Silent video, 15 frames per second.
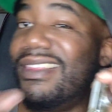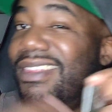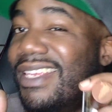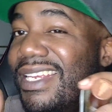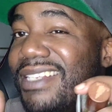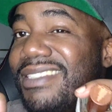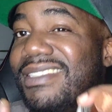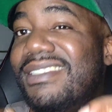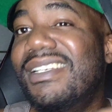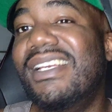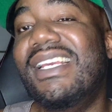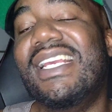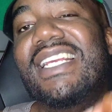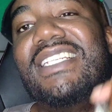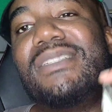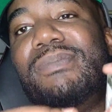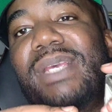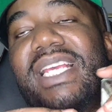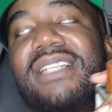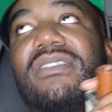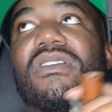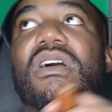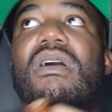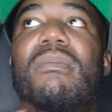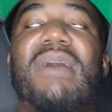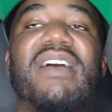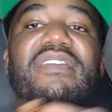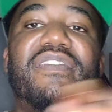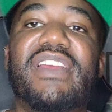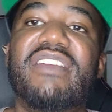This is based on
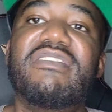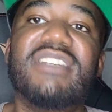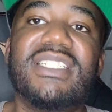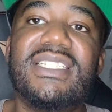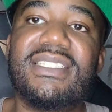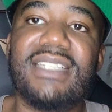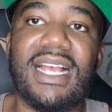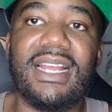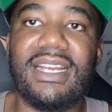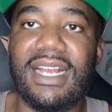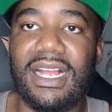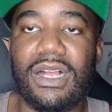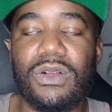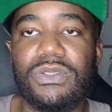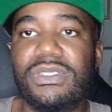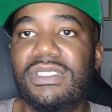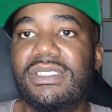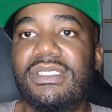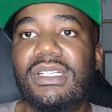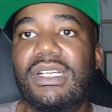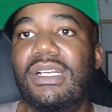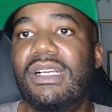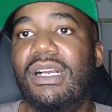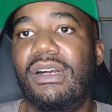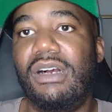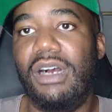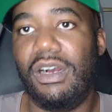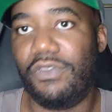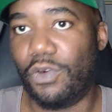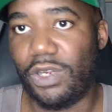my favorite designer house
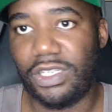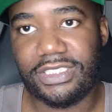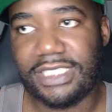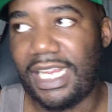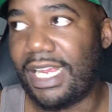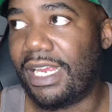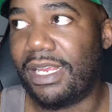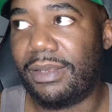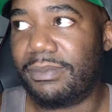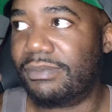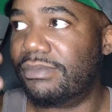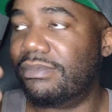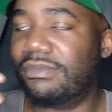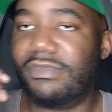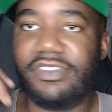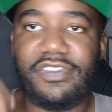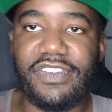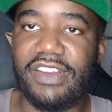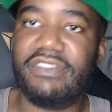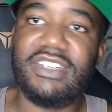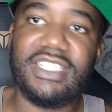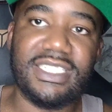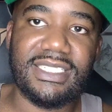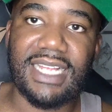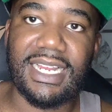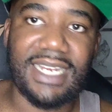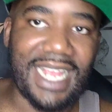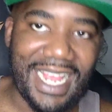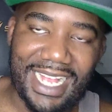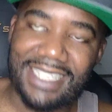of all time, favorite
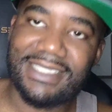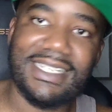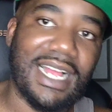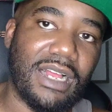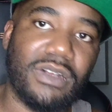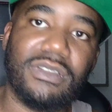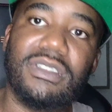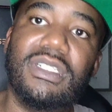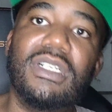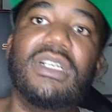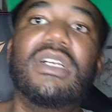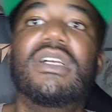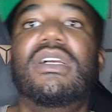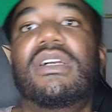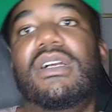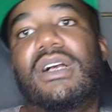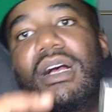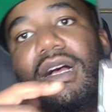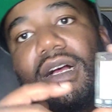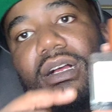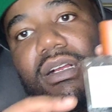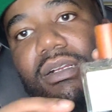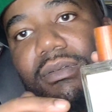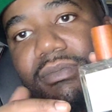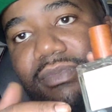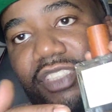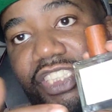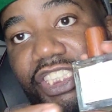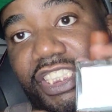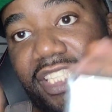designer hands down,
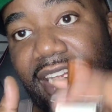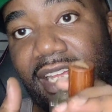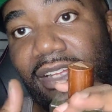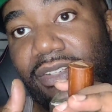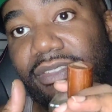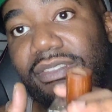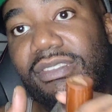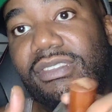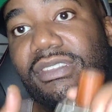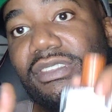Chanel